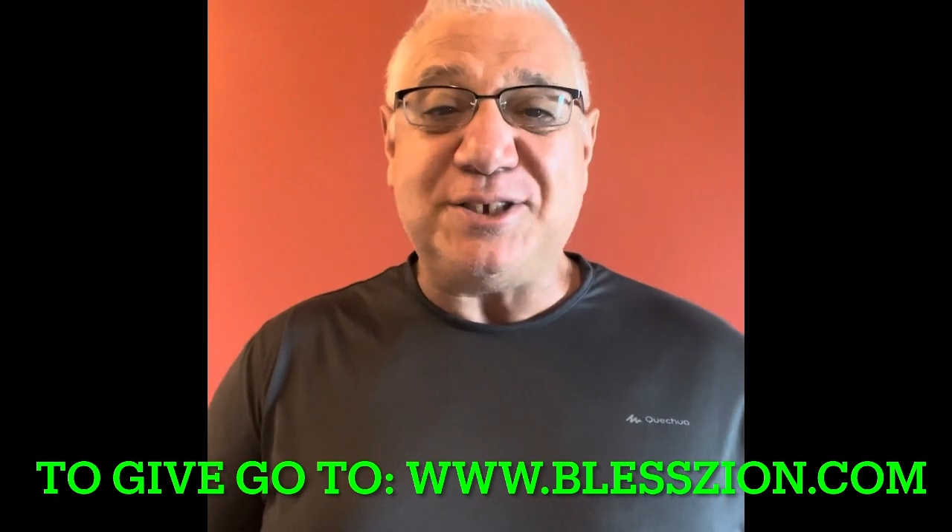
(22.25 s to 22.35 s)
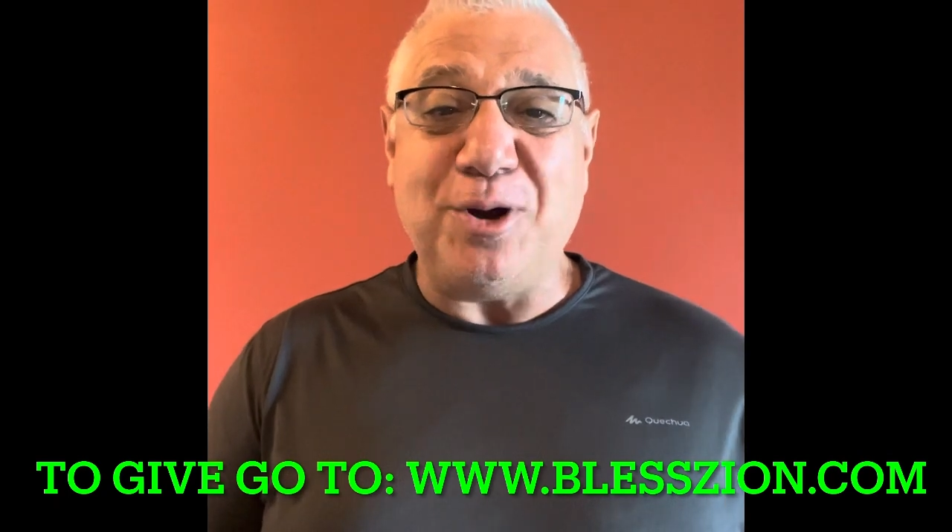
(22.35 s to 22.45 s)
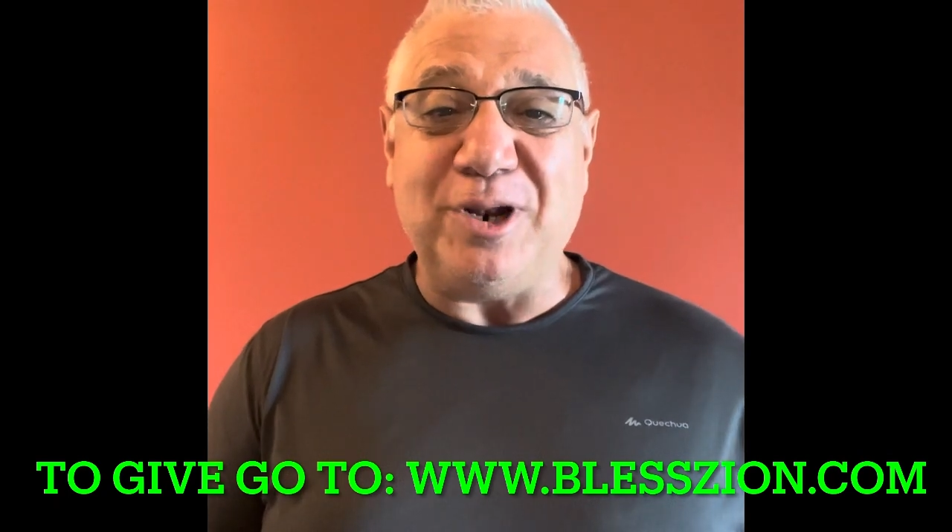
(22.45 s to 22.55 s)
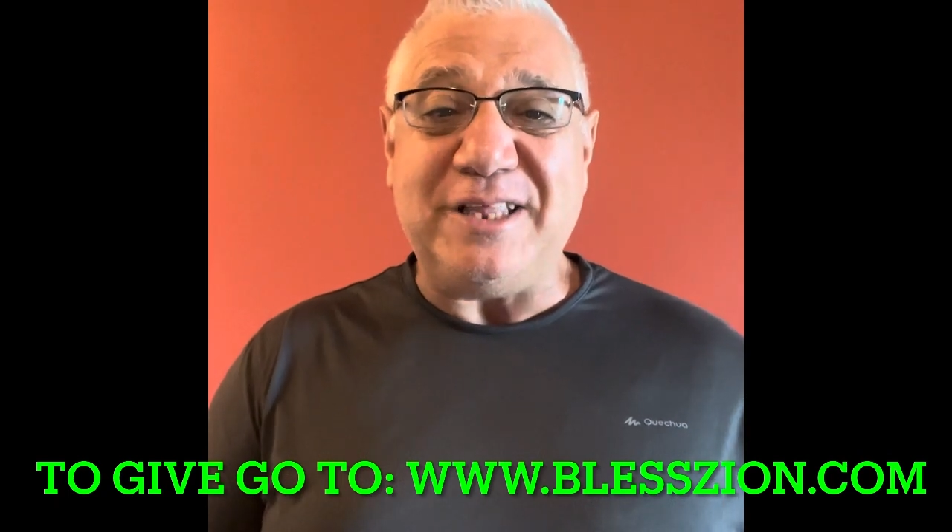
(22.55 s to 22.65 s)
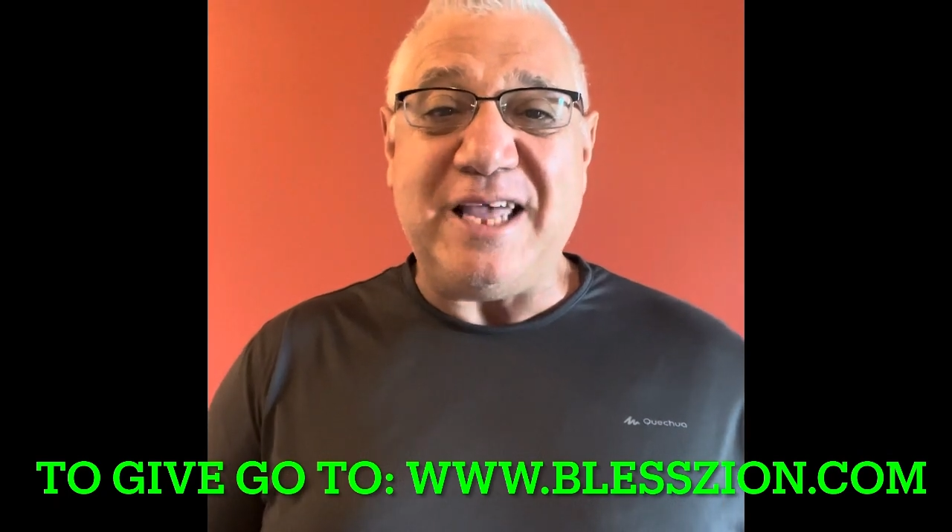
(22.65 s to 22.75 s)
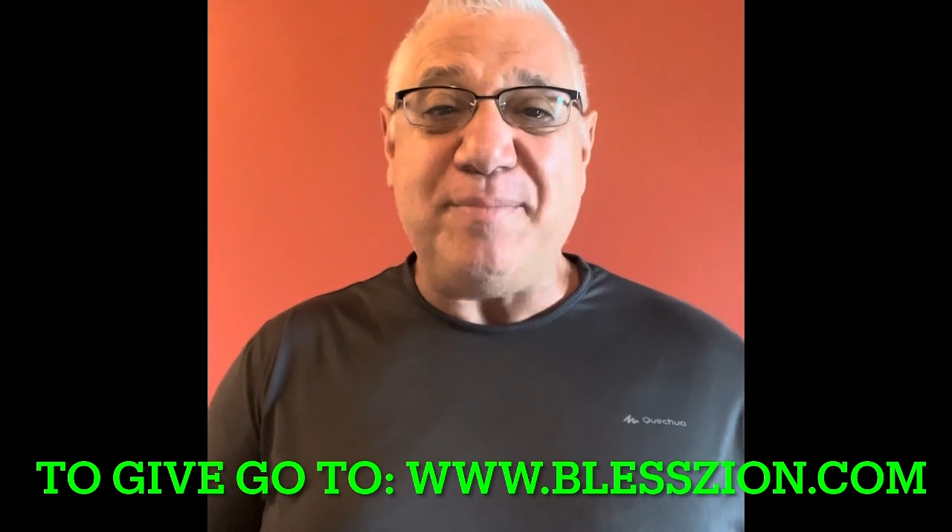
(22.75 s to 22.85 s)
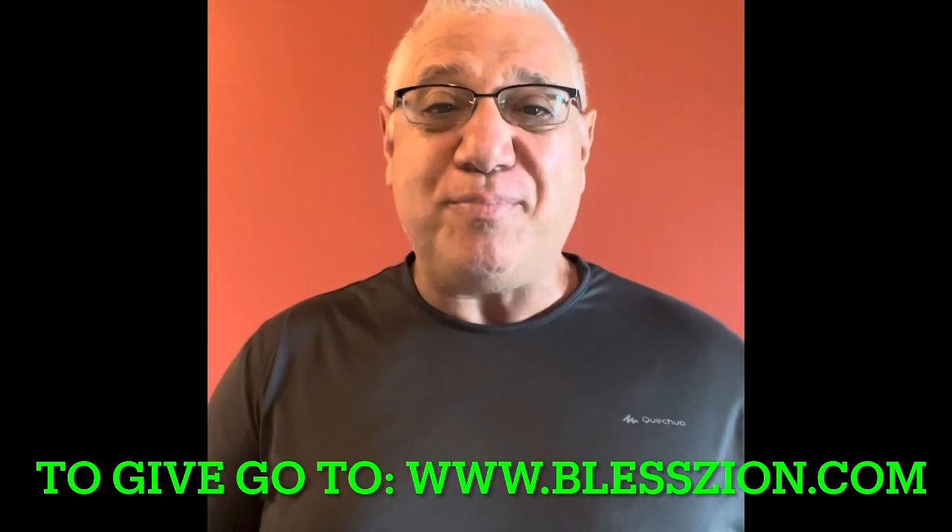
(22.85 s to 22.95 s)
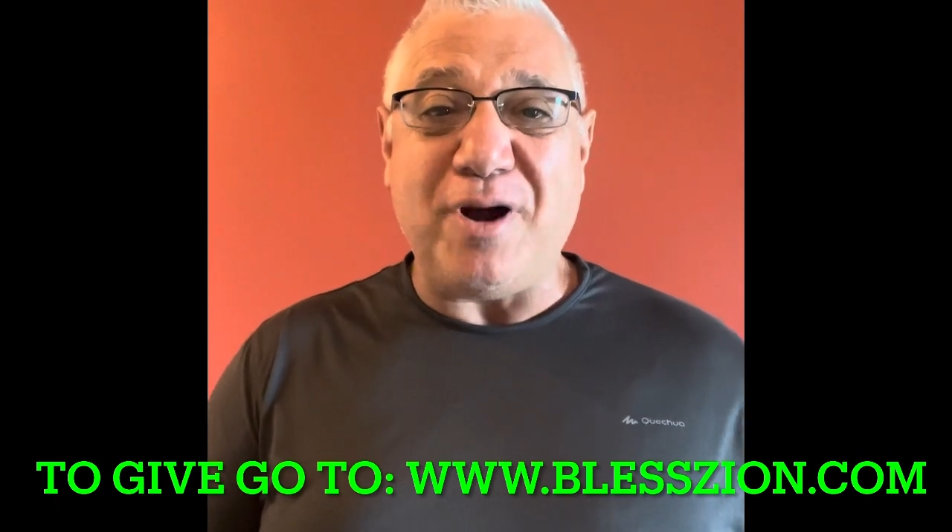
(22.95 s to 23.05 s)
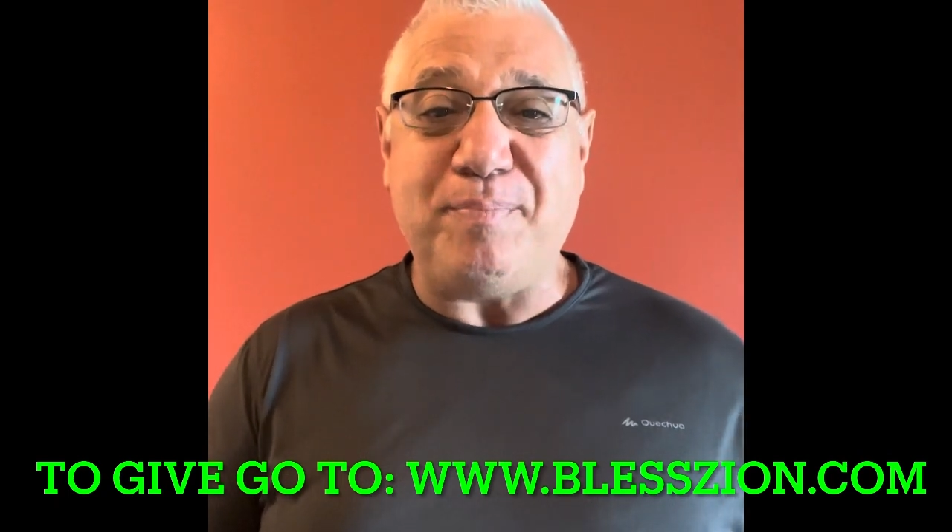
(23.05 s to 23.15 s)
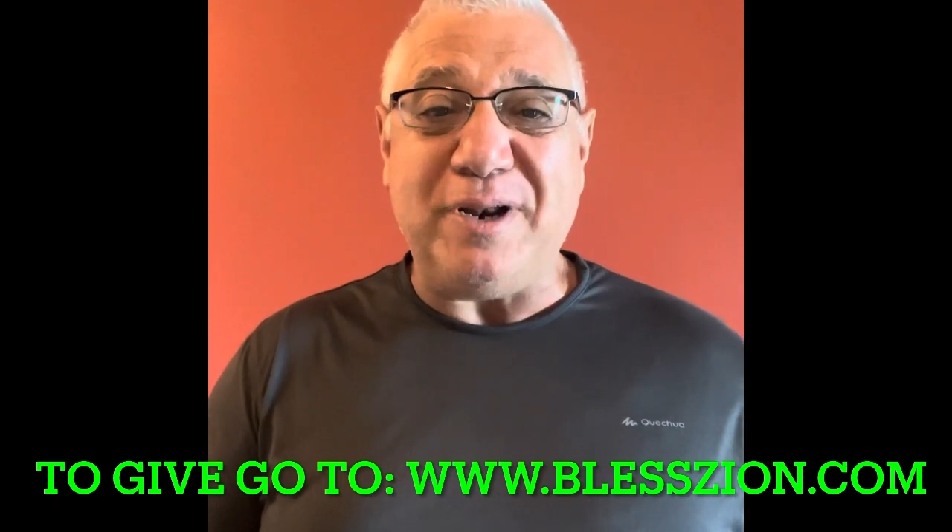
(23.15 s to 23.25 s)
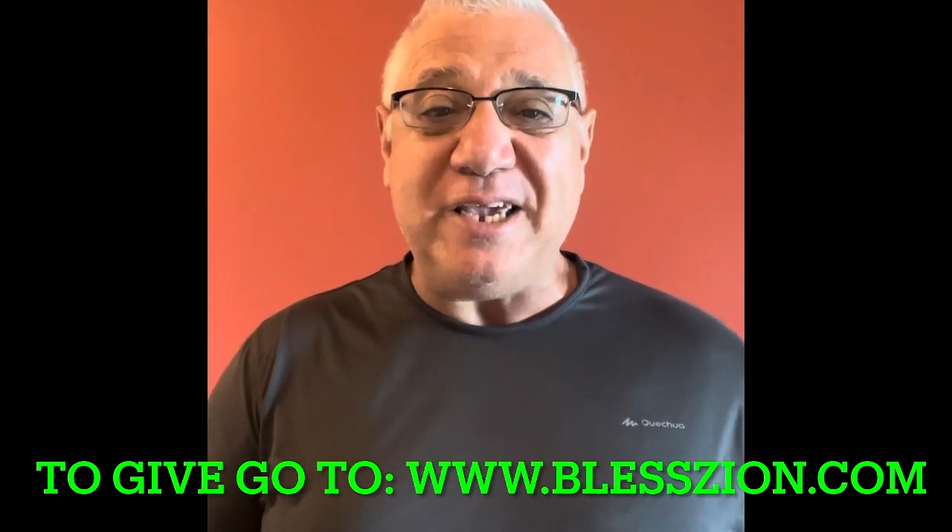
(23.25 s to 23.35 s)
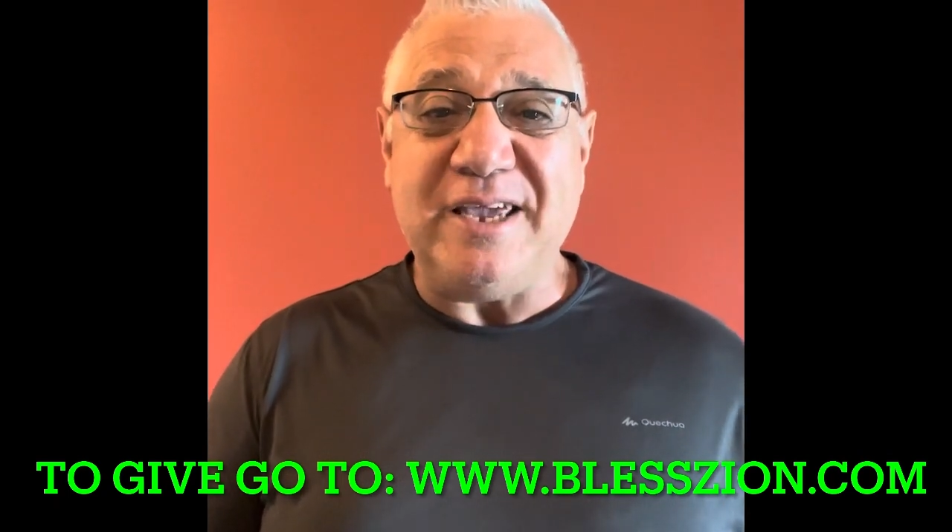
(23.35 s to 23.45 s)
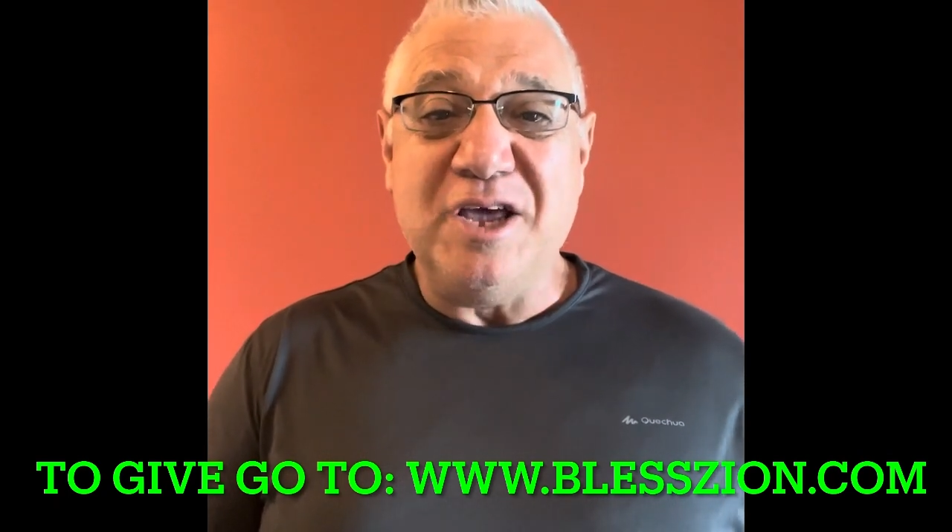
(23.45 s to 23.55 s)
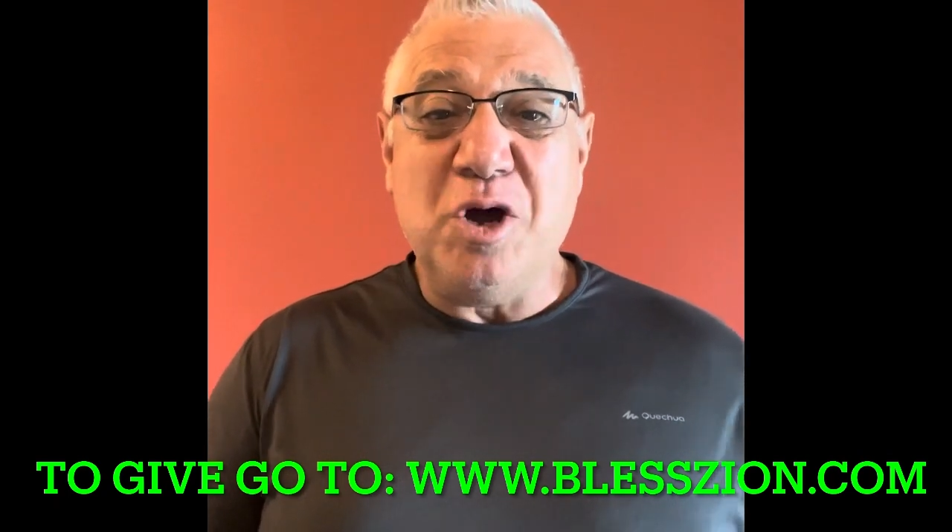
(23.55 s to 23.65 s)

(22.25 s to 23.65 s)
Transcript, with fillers: holiday properly.